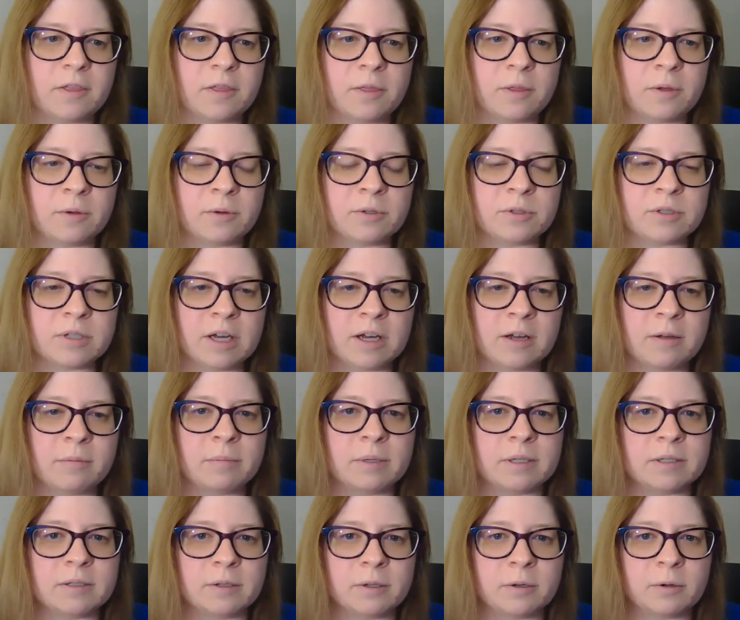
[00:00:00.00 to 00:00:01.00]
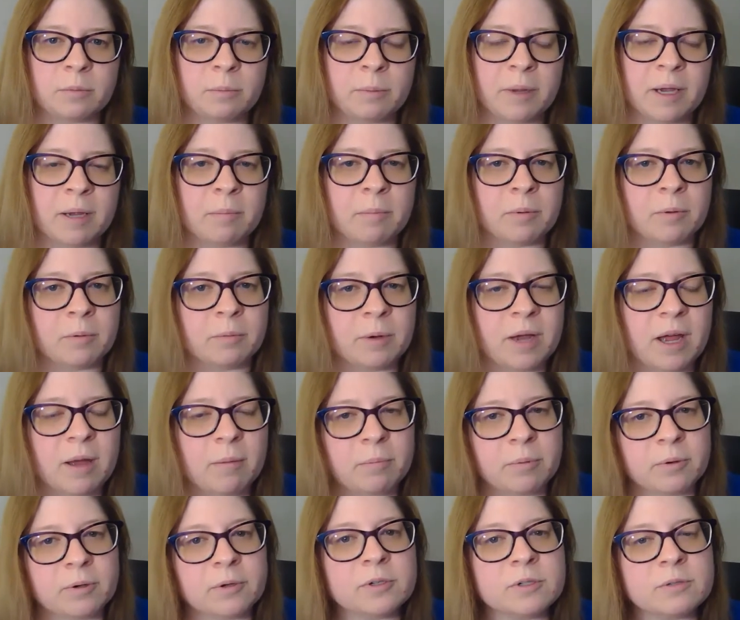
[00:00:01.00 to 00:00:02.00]
Those come in little paper
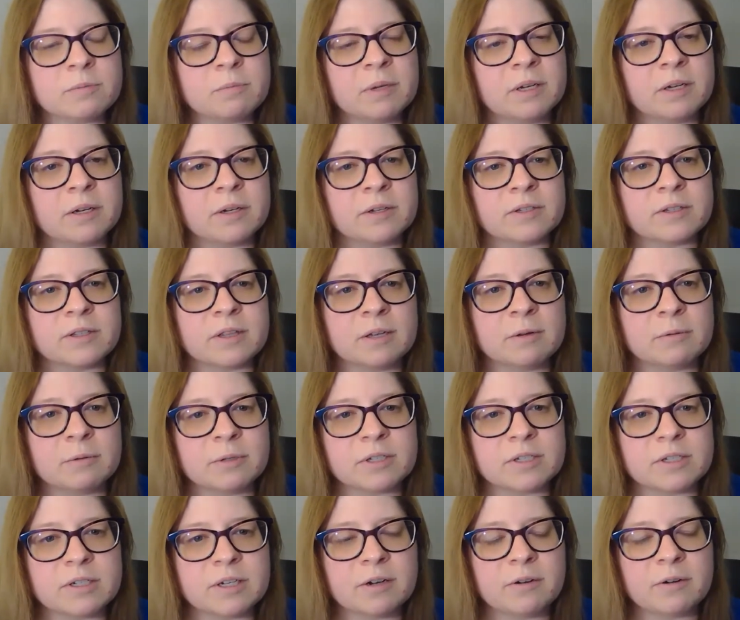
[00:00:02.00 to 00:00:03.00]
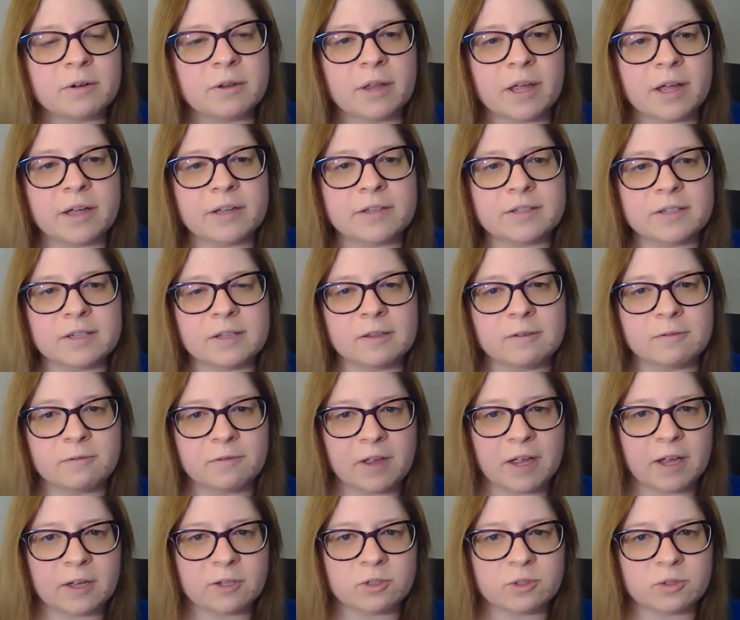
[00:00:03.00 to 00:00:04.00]
wrappers because they were sterilized at the
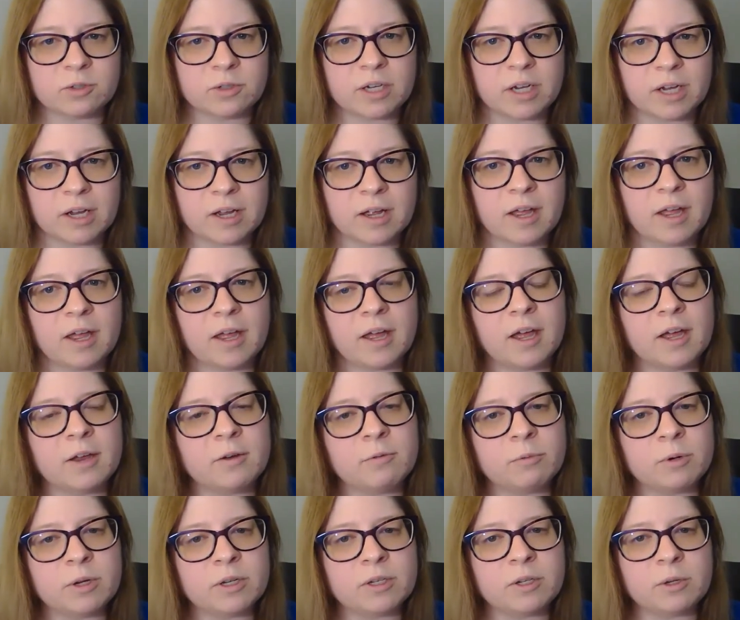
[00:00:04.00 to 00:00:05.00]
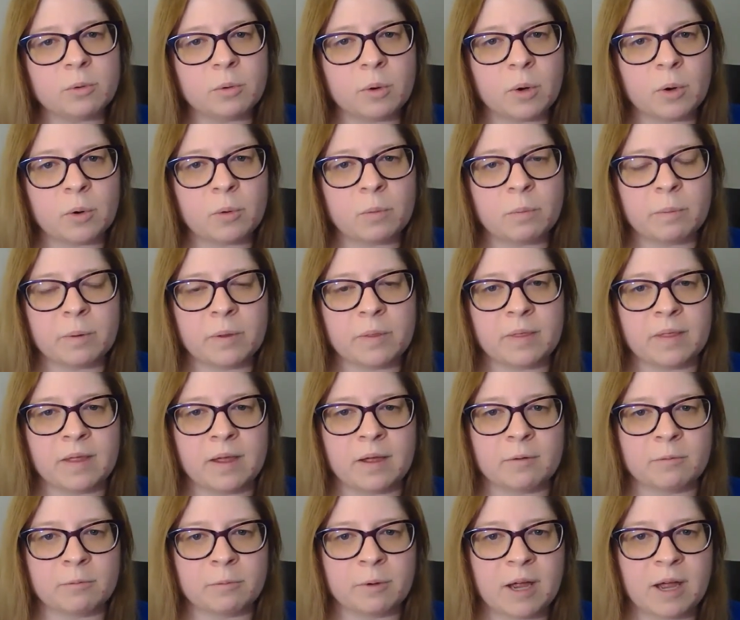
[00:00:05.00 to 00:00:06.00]
factory. And when you open
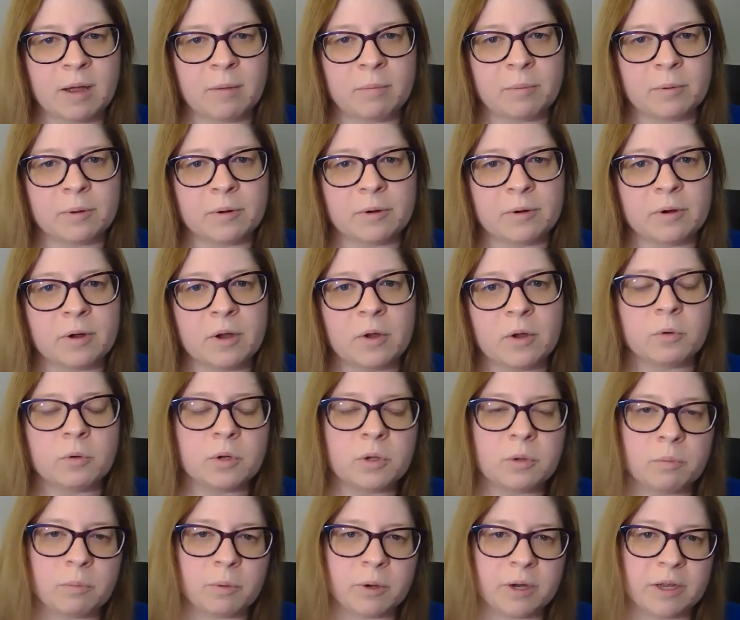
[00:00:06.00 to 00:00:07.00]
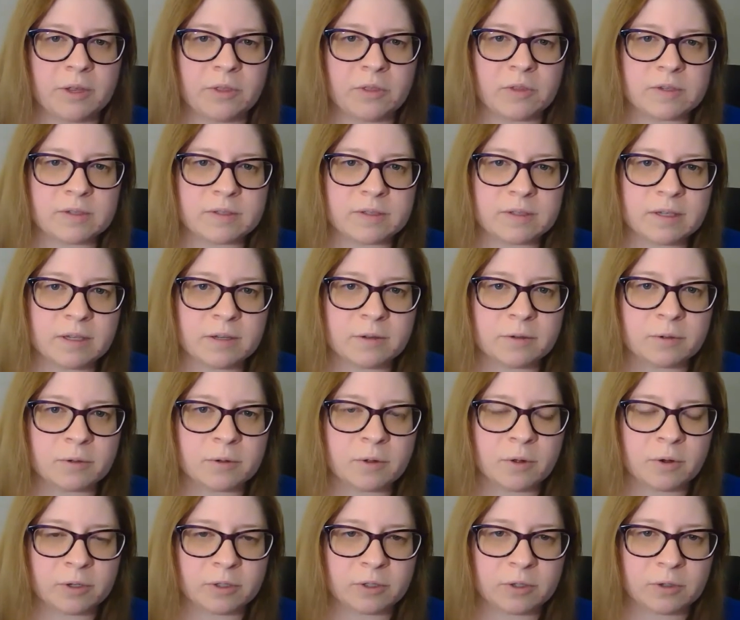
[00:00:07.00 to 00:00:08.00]
that wrapper or you break the seal
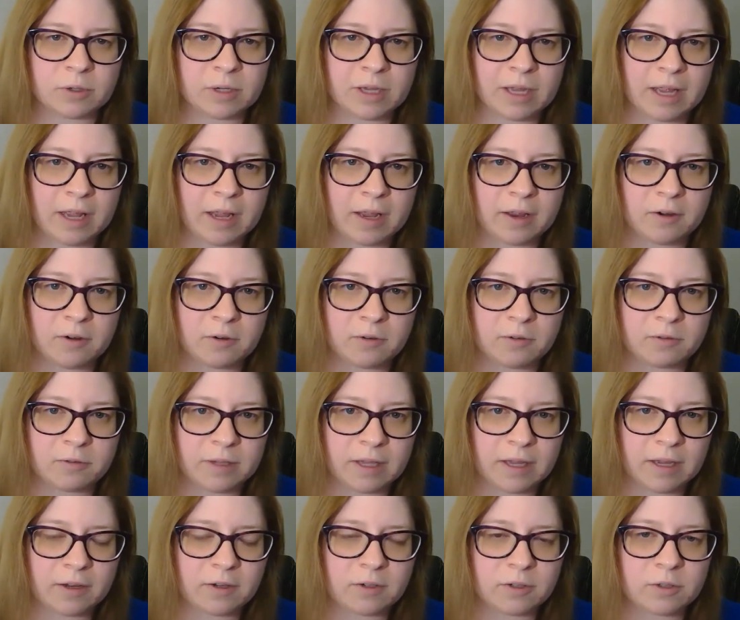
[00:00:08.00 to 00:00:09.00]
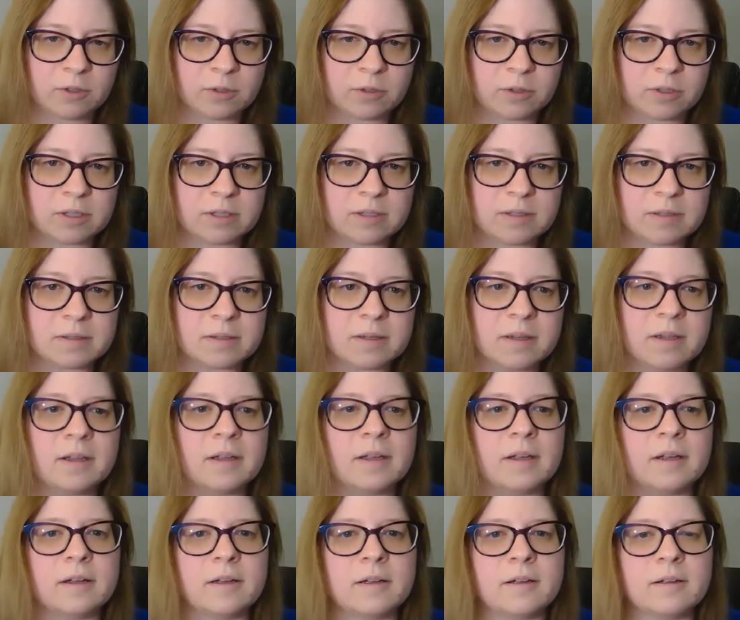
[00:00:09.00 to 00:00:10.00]
on your can of canned goods,
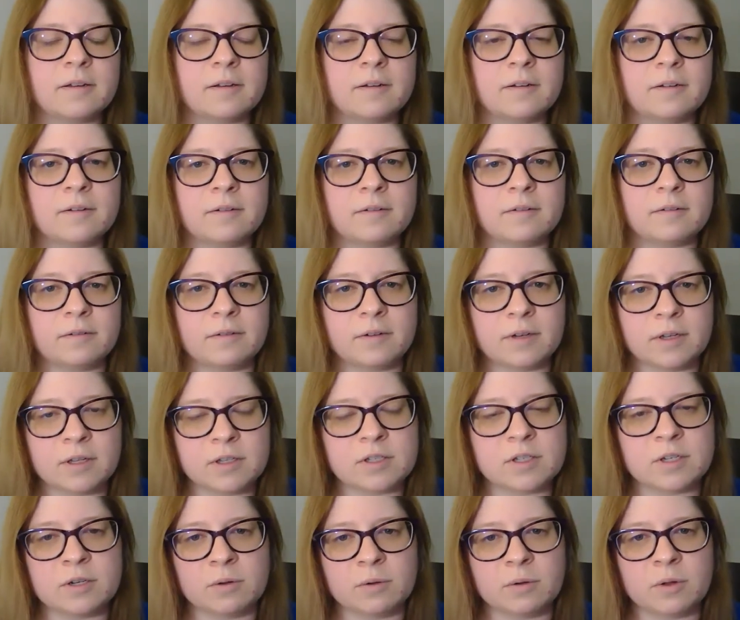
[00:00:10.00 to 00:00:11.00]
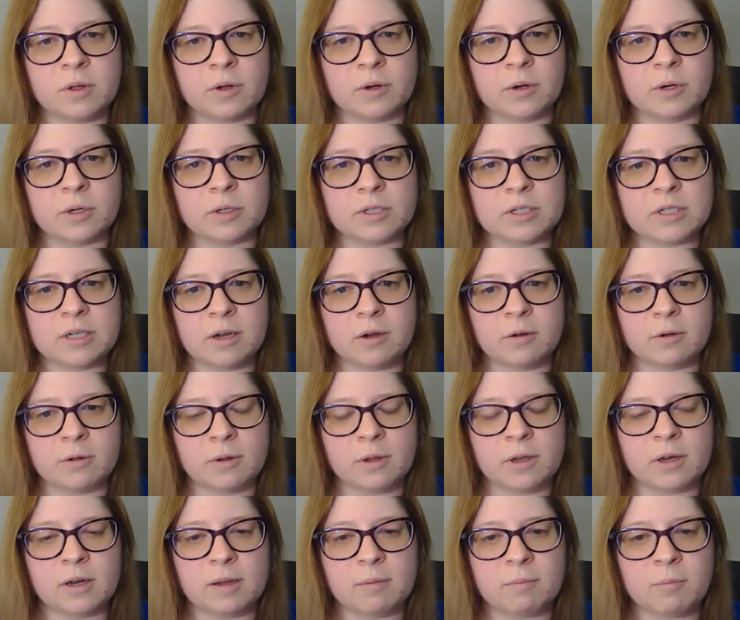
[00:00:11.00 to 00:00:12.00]
it's no longer
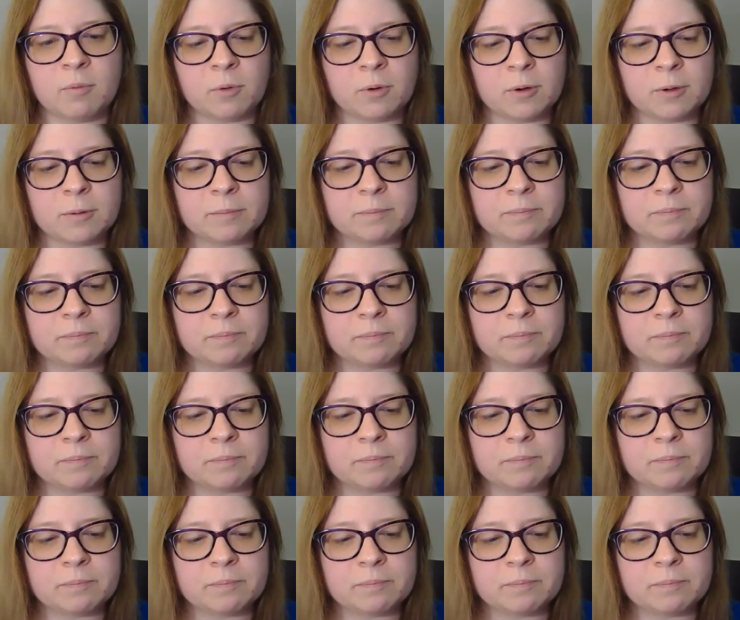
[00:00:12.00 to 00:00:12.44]
sterile anymore.